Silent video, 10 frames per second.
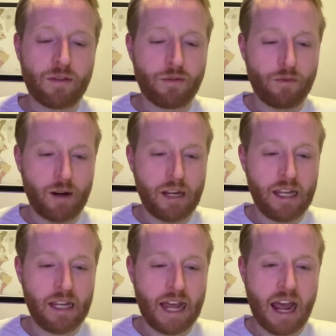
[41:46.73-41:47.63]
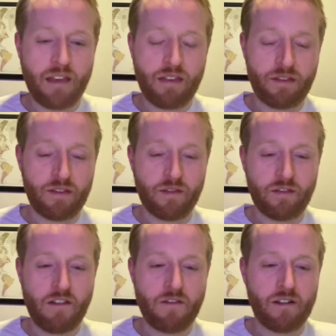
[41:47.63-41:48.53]
3/8
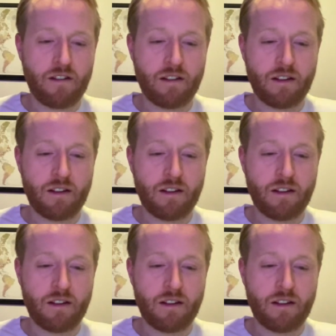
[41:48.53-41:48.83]
favorite,